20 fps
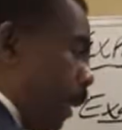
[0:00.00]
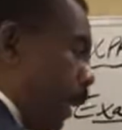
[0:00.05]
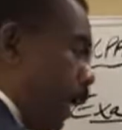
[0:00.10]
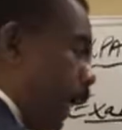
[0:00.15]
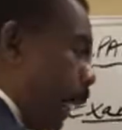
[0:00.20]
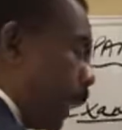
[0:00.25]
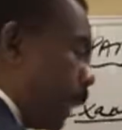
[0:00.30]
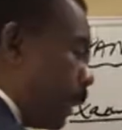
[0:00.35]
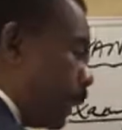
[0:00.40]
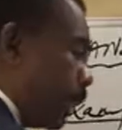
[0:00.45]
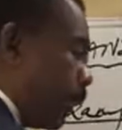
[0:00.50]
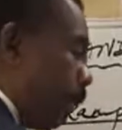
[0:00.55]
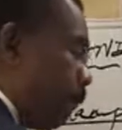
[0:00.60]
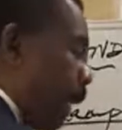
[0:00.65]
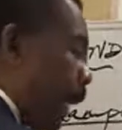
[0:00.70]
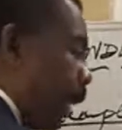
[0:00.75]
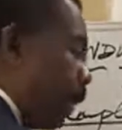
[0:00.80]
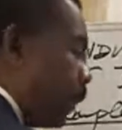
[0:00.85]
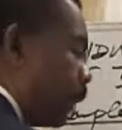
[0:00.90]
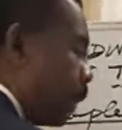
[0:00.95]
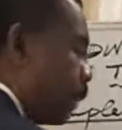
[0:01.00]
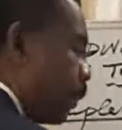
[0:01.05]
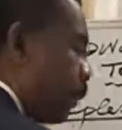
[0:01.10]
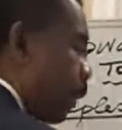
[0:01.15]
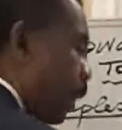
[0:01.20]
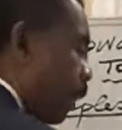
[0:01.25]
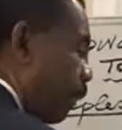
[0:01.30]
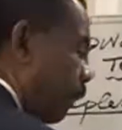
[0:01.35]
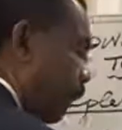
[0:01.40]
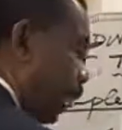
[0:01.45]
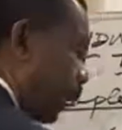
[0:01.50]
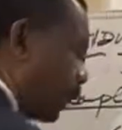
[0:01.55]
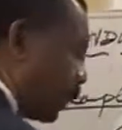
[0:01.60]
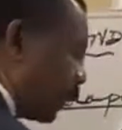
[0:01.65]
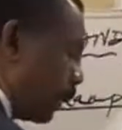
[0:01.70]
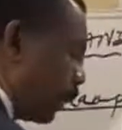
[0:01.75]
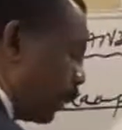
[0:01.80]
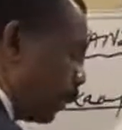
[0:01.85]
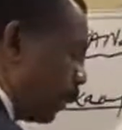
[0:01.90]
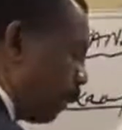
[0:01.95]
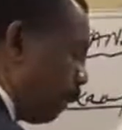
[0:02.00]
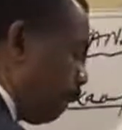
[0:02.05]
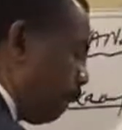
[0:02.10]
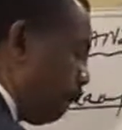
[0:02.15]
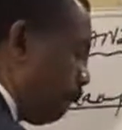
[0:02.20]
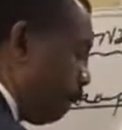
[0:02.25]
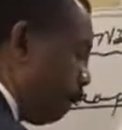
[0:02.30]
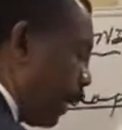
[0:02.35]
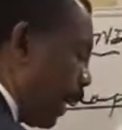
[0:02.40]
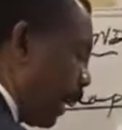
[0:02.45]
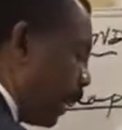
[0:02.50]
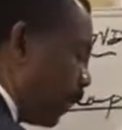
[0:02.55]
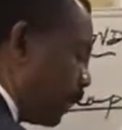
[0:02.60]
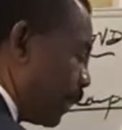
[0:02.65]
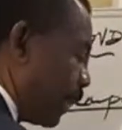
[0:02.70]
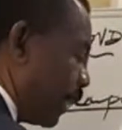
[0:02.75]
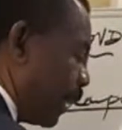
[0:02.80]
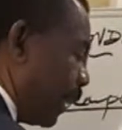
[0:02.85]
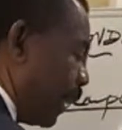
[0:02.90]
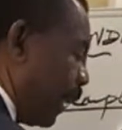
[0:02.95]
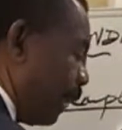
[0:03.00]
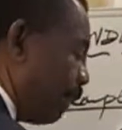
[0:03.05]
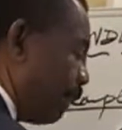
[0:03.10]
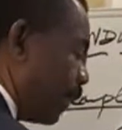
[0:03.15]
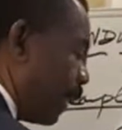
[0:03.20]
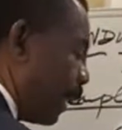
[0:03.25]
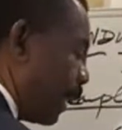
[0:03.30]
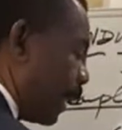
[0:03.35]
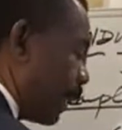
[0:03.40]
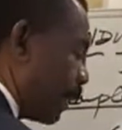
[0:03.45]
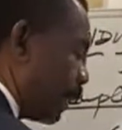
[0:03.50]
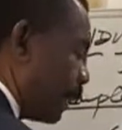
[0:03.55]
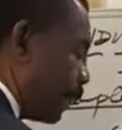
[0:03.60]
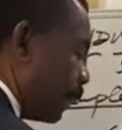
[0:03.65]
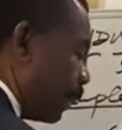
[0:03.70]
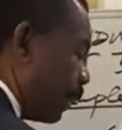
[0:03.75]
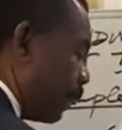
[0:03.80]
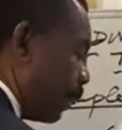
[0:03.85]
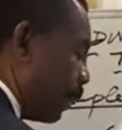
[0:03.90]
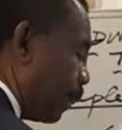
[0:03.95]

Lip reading: X minus 12x minus 11x.